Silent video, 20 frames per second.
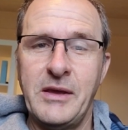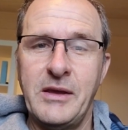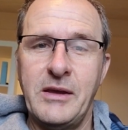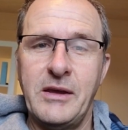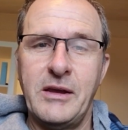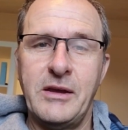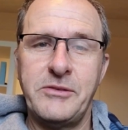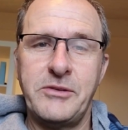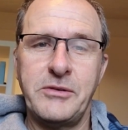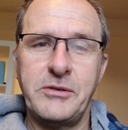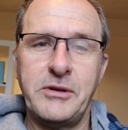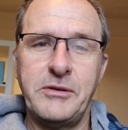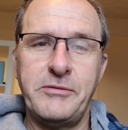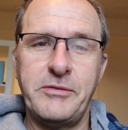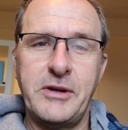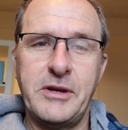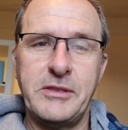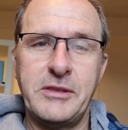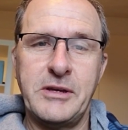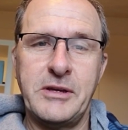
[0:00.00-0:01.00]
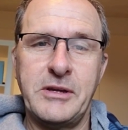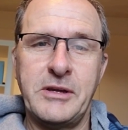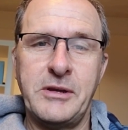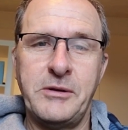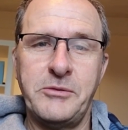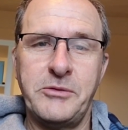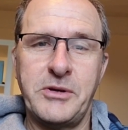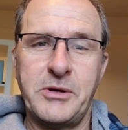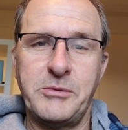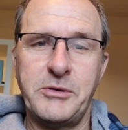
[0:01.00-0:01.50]
and so he found that he
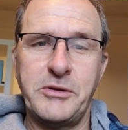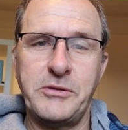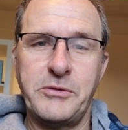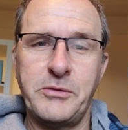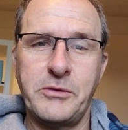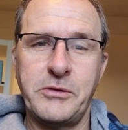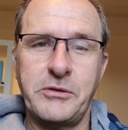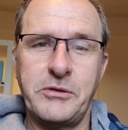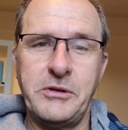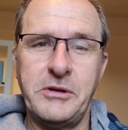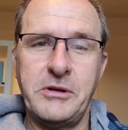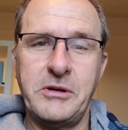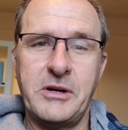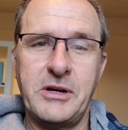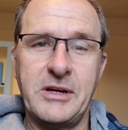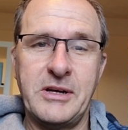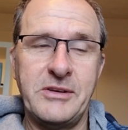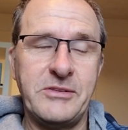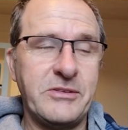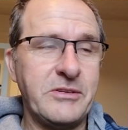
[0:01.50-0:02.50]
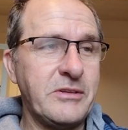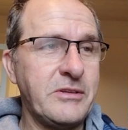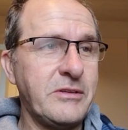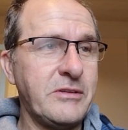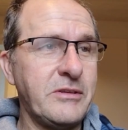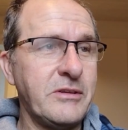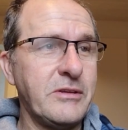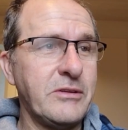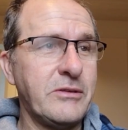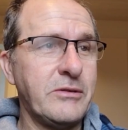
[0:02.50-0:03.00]
was able to talk to you guys,
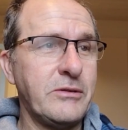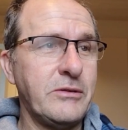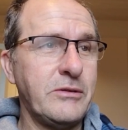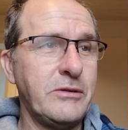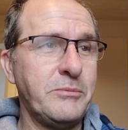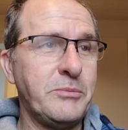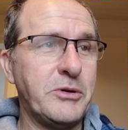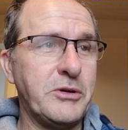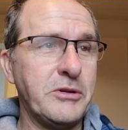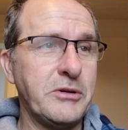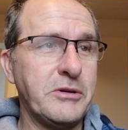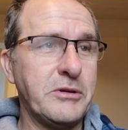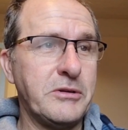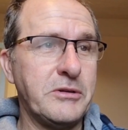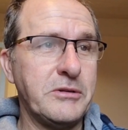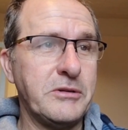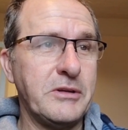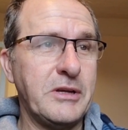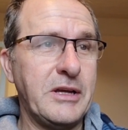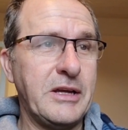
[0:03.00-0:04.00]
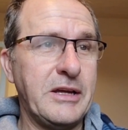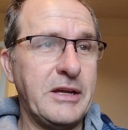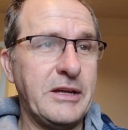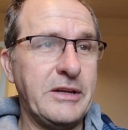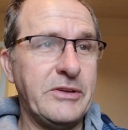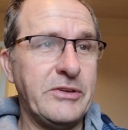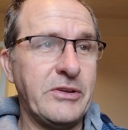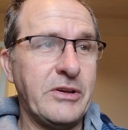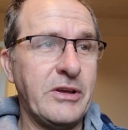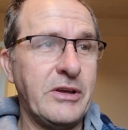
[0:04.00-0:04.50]
to Polygon,
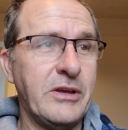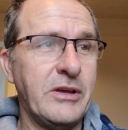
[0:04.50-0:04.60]
and